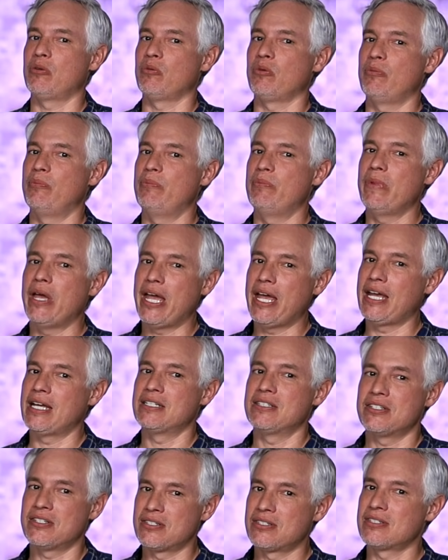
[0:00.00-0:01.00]

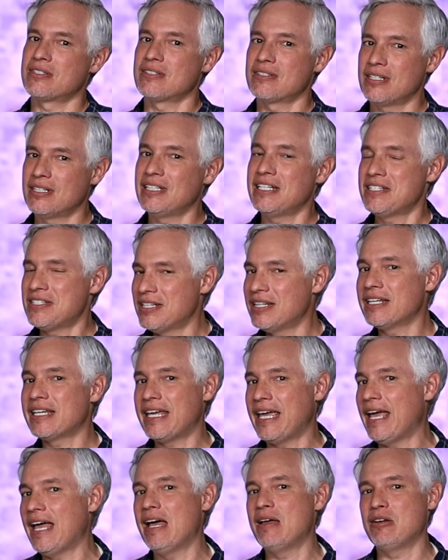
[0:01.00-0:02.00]
remains, at least in the
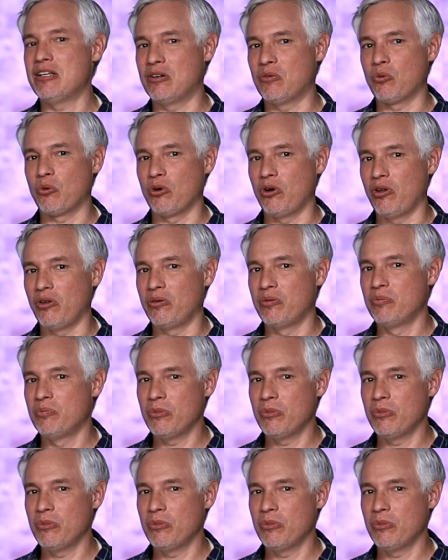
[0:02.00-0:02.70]
Canon world.